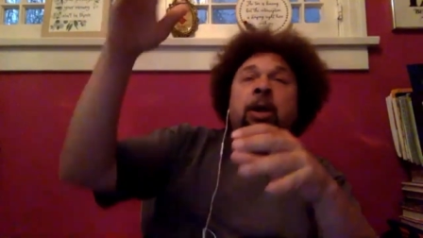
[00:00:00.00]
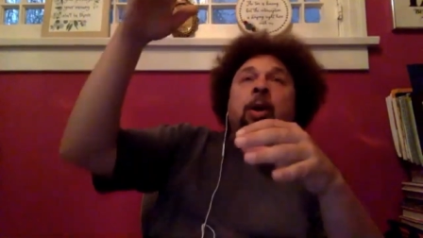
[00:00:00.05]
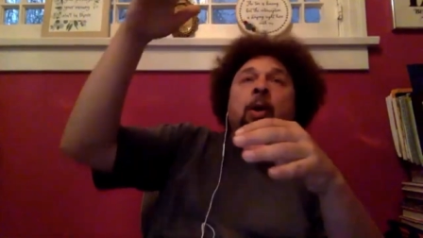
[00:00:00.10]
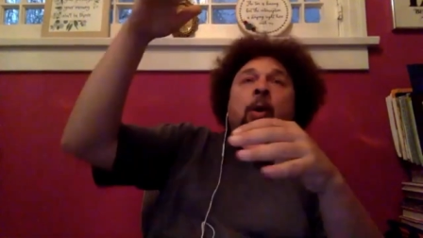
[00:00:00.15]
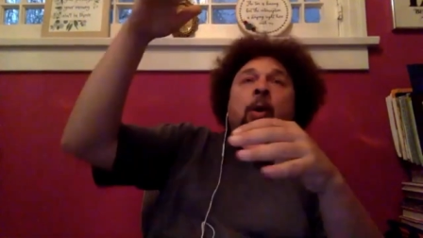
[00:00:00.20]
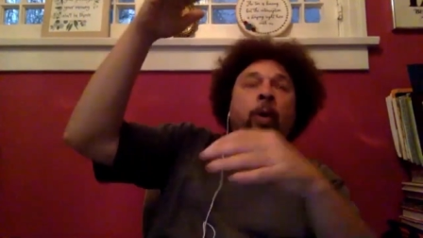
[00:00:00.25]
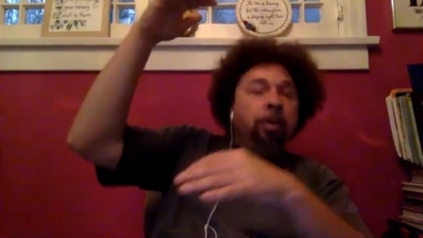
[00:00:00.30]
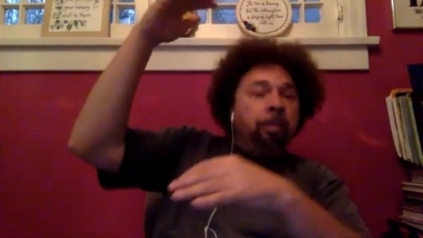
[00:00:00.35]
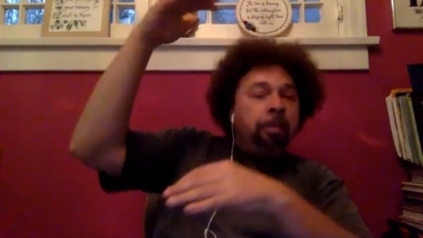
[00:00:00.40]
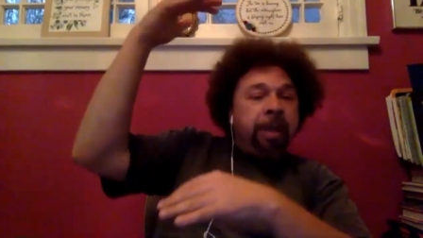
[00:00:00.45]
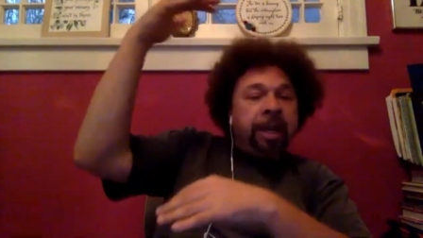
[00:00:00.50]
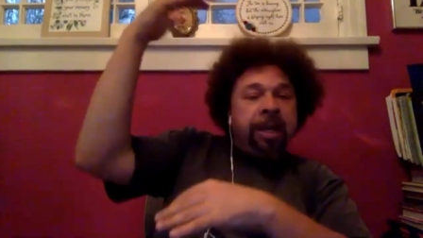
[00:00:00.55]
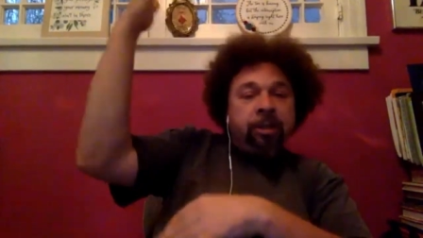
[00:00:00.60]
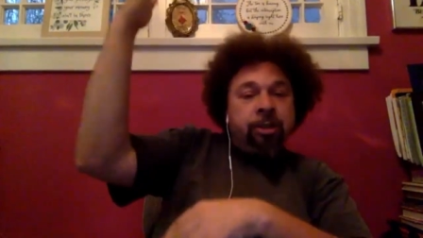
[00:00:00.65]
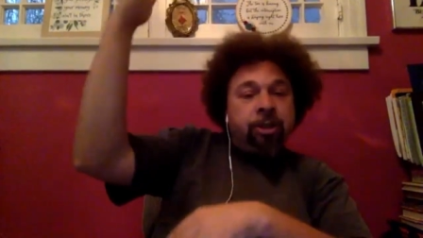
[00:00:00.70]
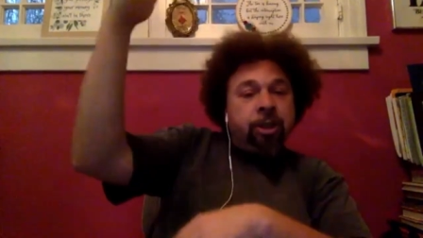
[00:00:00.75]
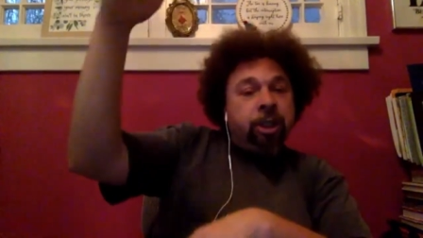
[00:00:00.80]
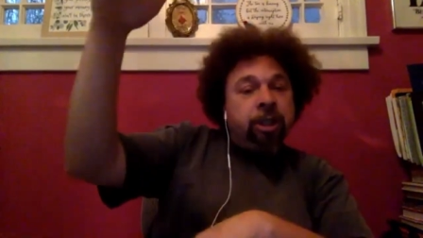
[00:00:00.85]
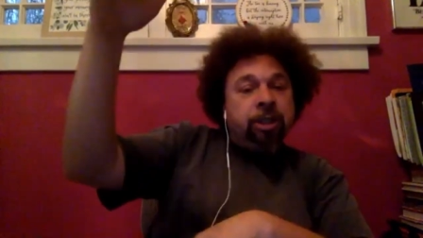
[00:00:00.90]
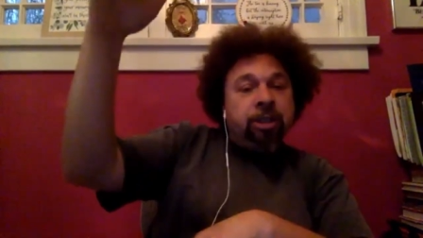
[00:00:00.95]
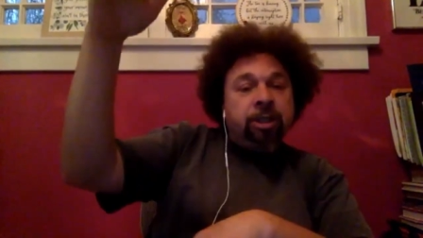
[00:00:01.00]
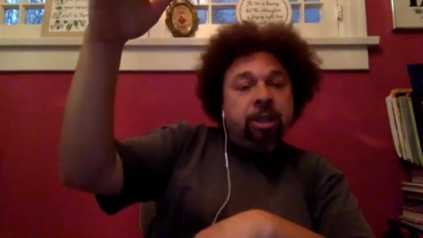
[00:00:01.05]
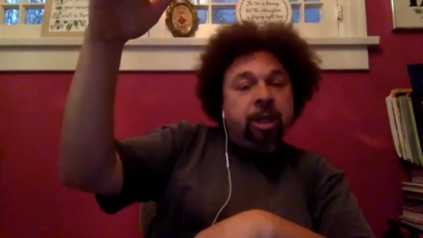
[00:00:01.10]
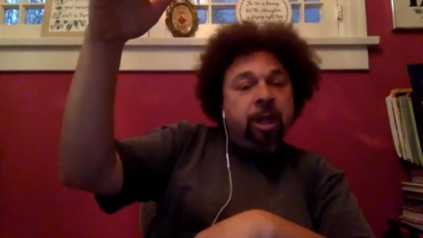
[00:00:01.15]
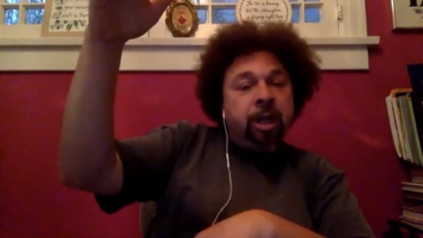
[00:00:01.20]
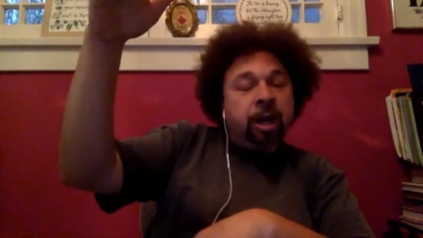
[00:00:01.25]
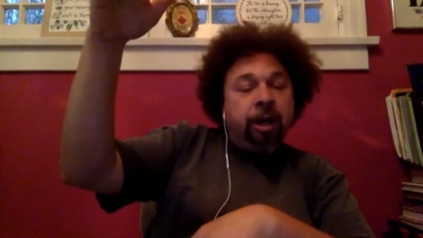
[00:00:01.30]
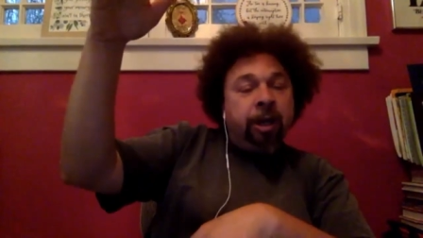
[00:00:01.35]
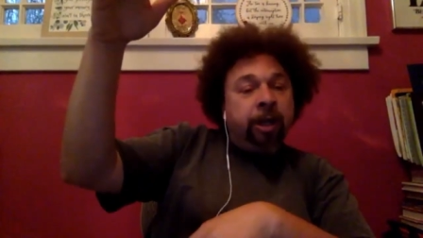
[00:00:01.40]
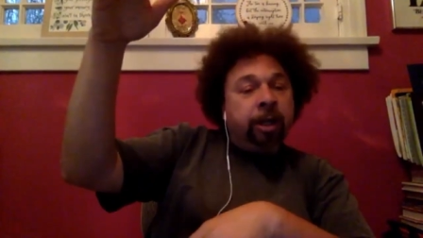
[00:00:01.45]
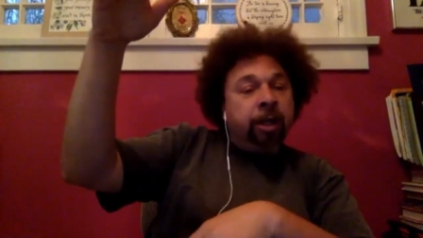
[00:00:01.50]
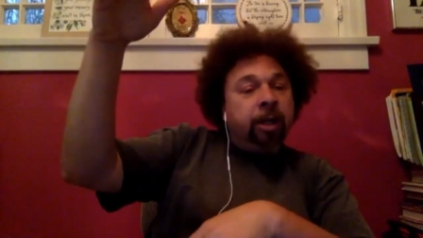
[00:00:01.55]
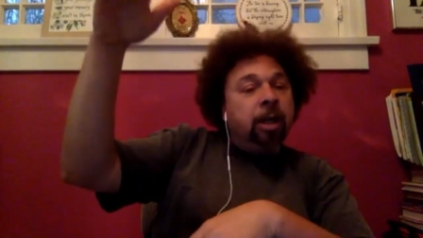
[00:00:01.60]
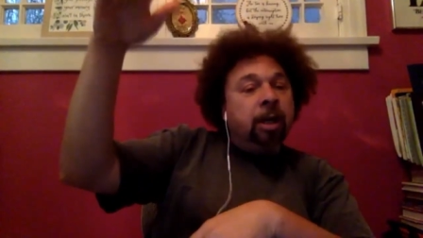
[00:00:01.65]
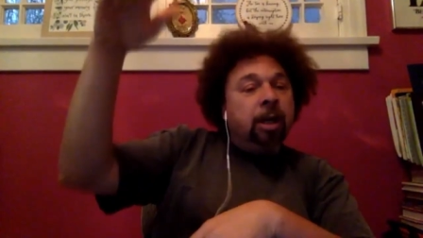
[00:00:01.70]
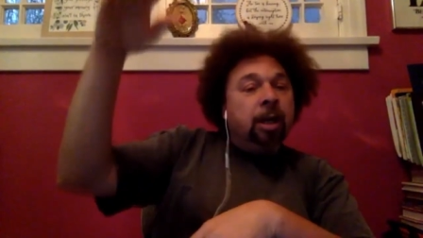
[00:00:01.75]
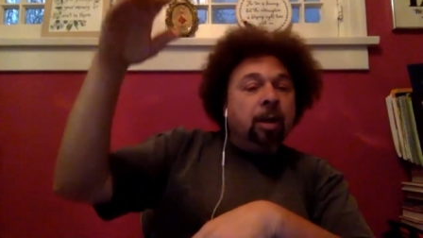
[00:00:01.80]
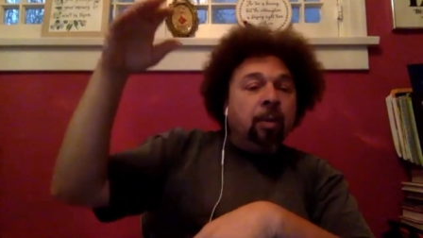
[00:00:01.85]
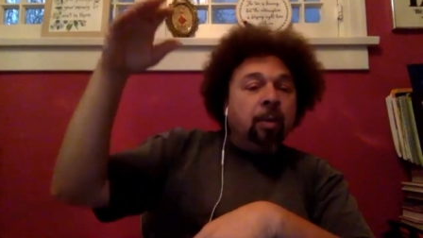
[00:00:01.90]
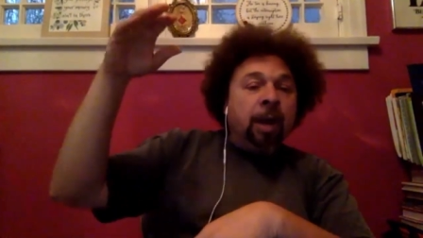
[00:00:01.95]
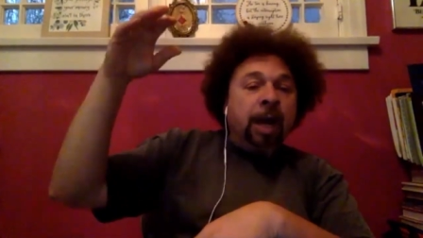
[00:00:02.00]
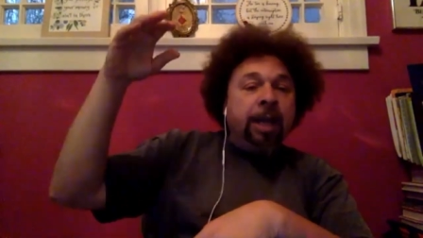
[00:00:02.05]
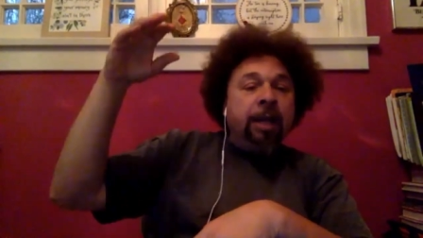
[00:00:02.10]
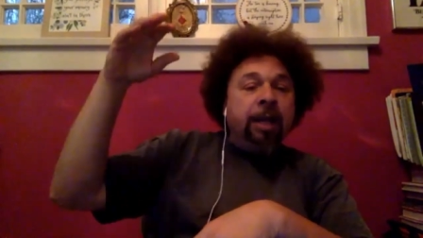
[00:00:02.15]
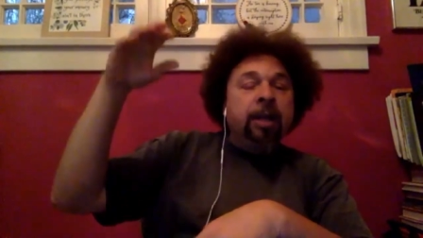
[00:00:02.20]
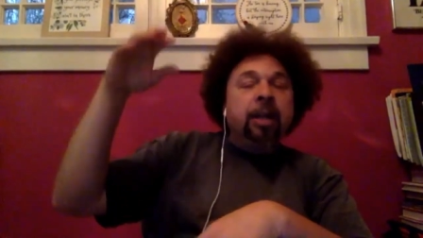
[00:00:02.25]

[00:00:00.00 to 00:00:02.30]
or to make shit scary, right?